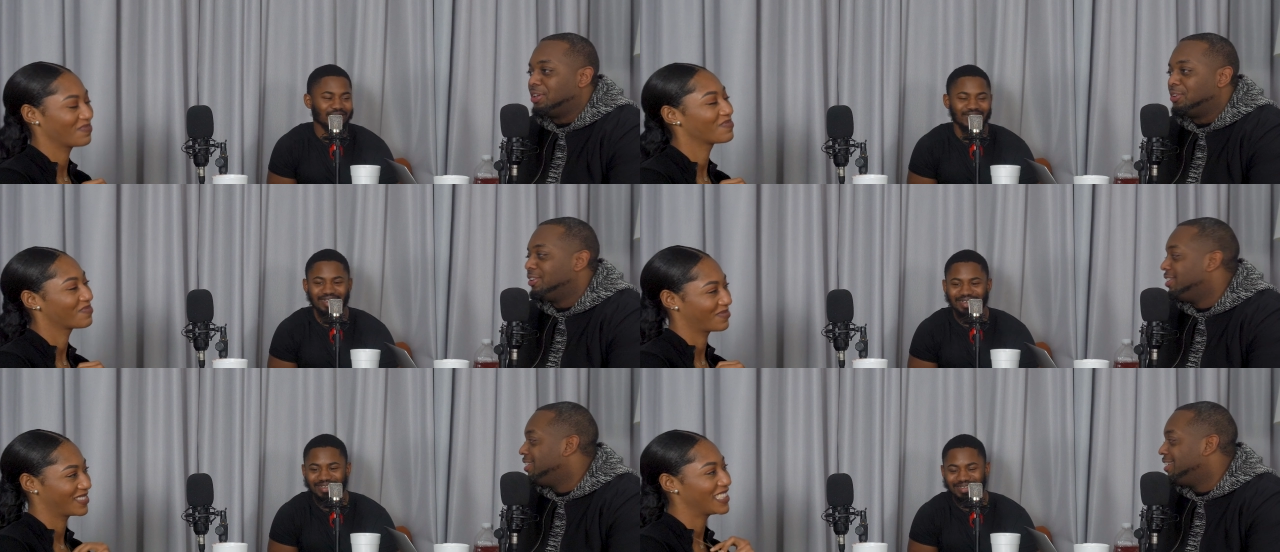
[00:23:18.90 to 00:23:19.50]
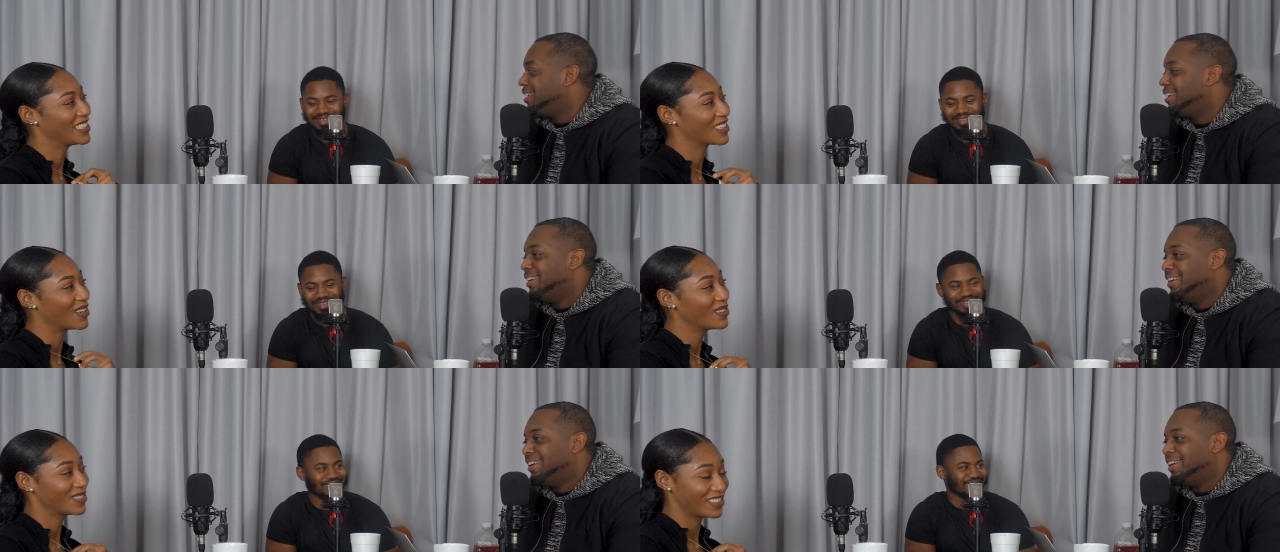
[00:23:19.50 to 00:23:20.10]

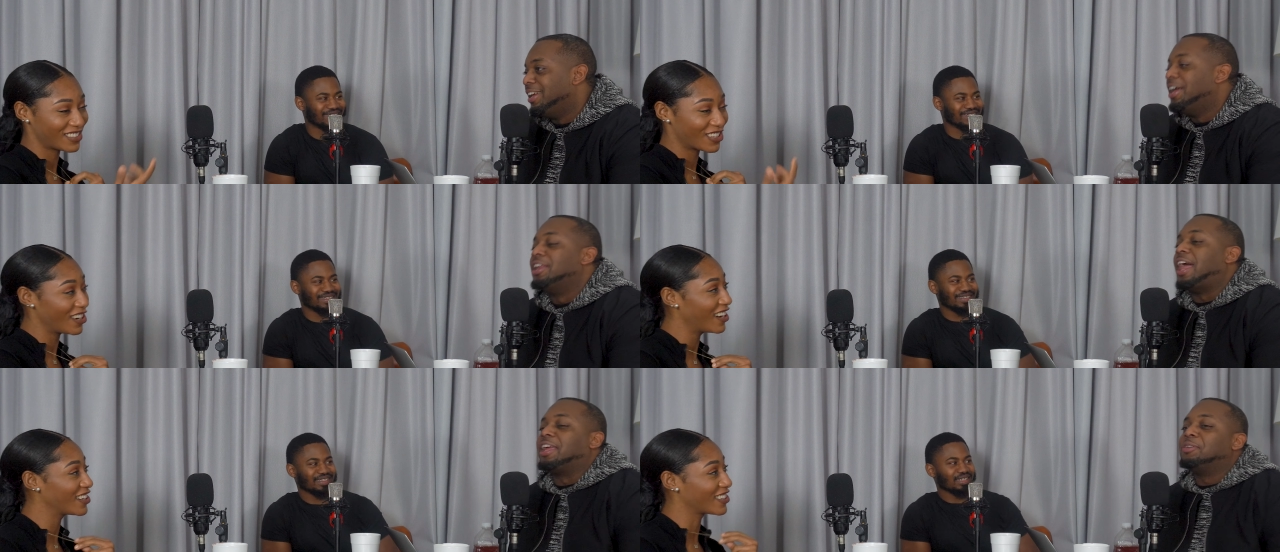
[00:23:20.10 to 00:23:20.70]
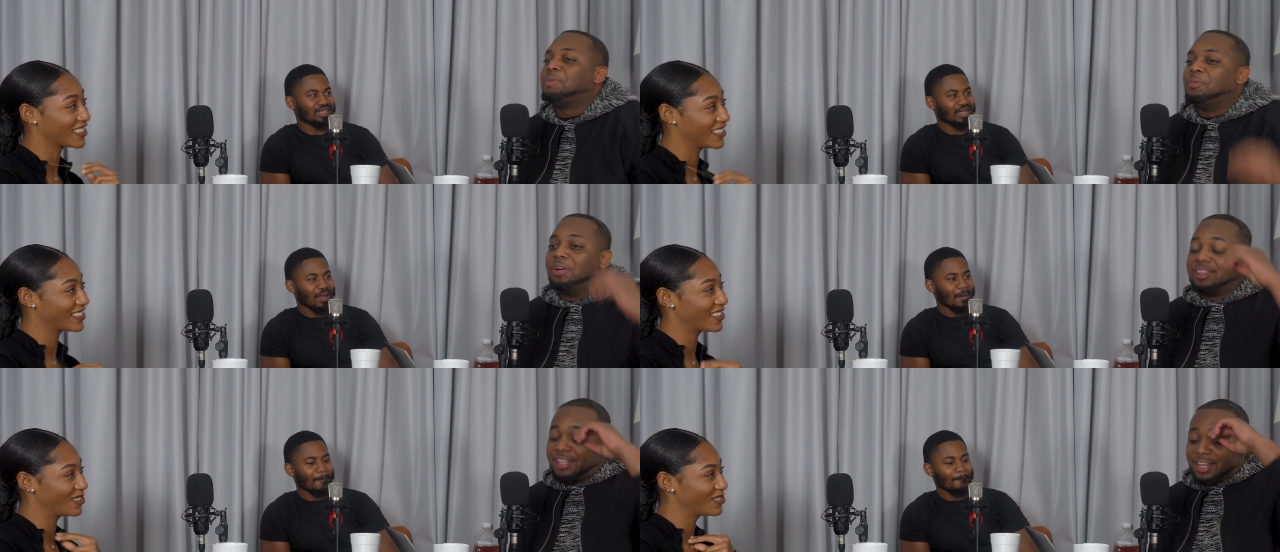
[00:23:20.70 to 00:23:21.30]
Speaker 1: like it's be
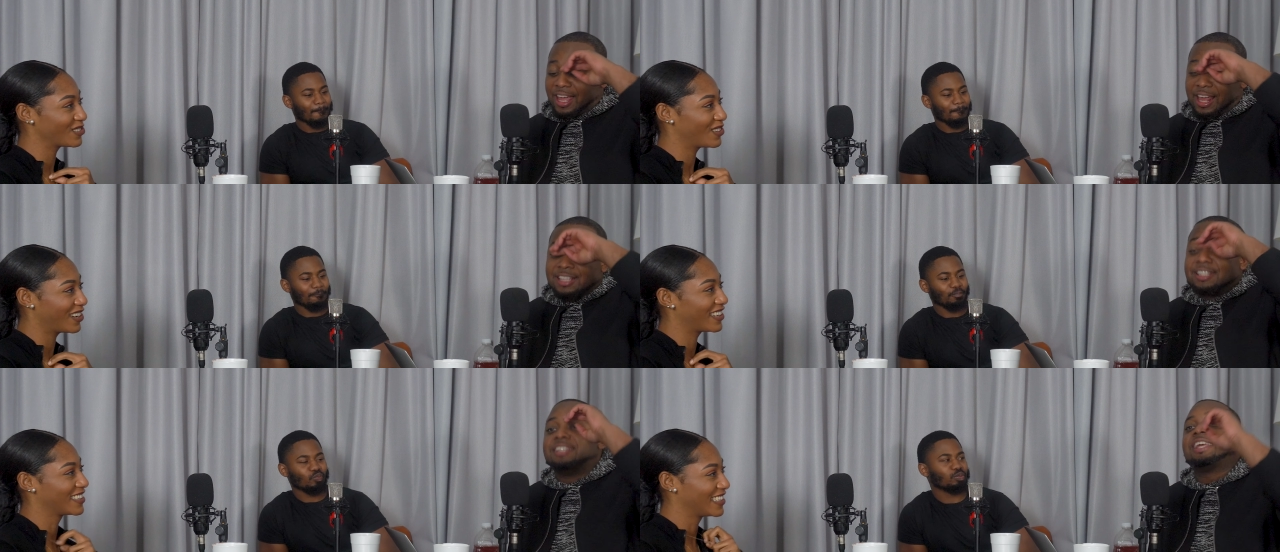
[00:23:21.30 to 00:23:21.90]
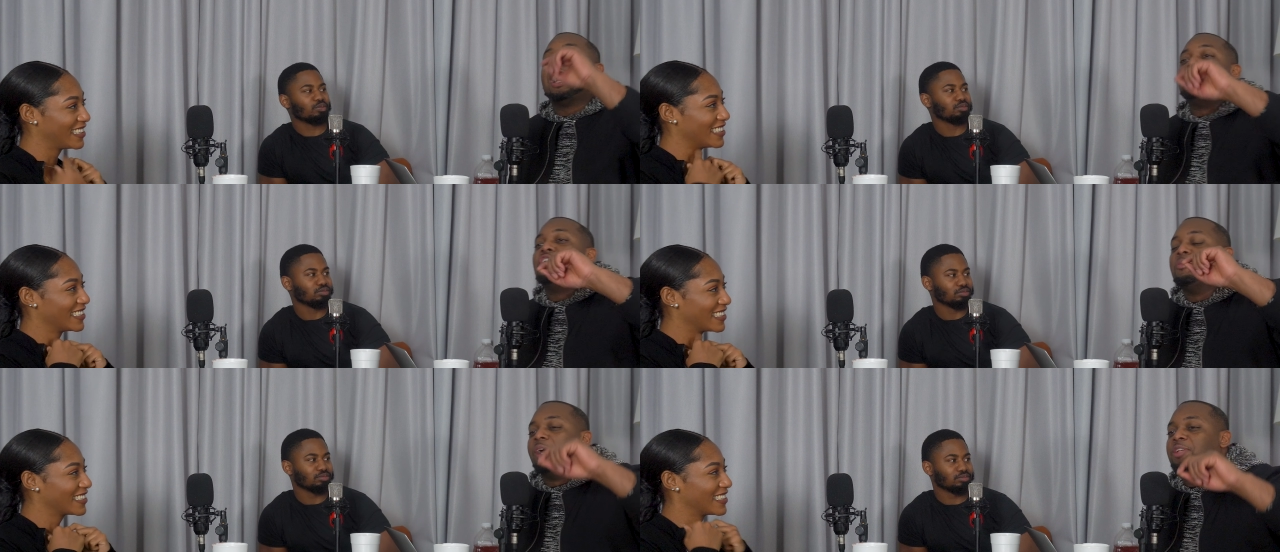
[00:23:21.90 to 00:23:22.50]
one thing. Like this, this how I
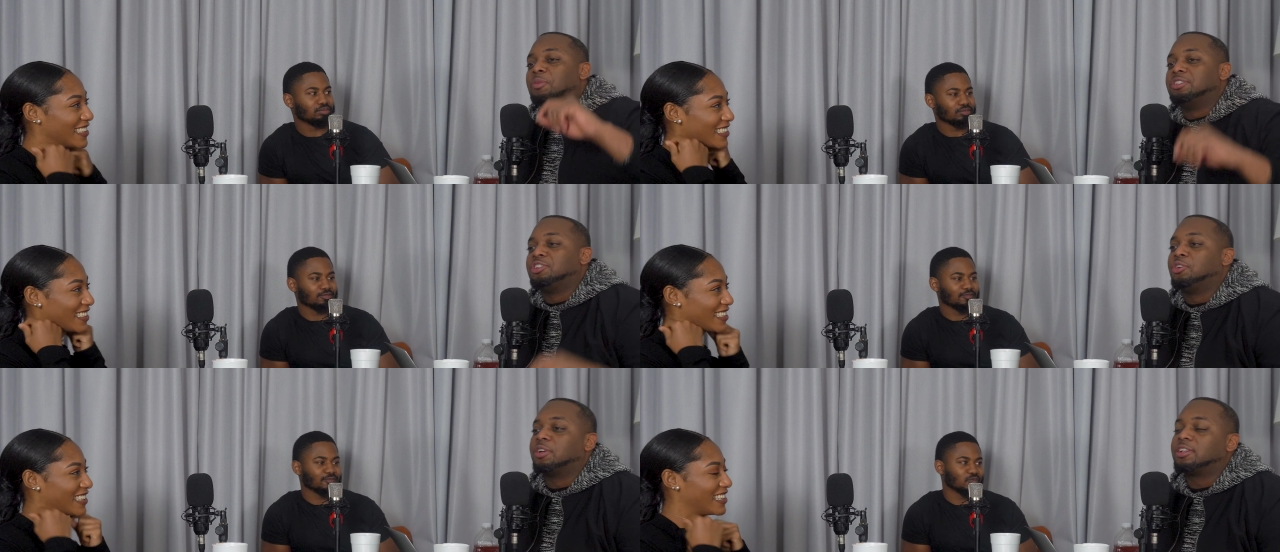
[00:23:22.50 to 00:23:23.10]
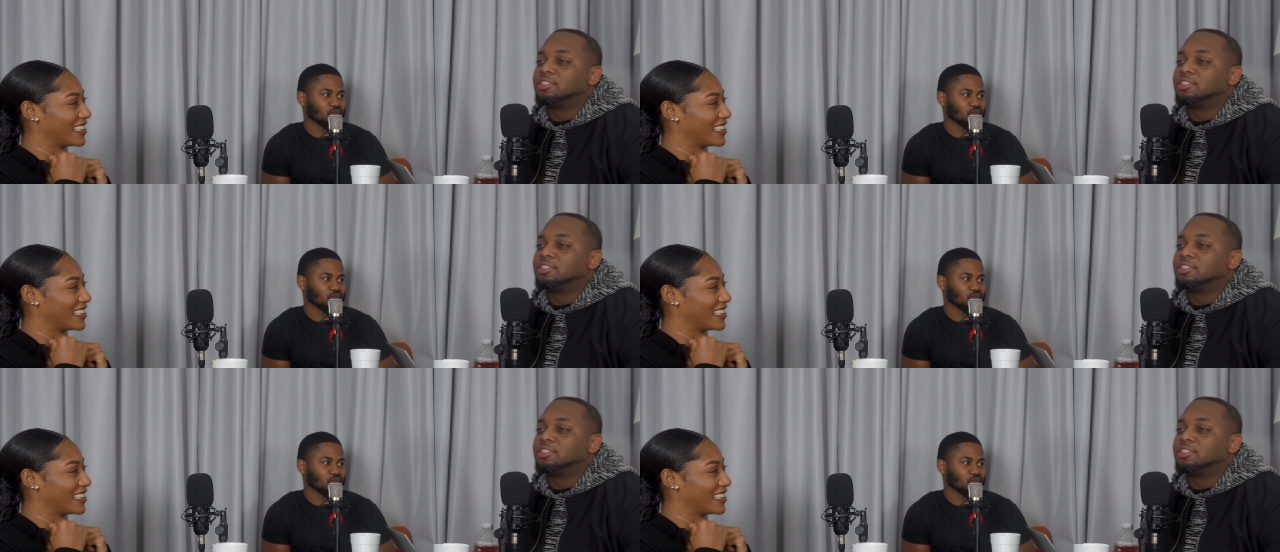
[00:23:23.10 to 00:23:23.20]
know I'm not much secure.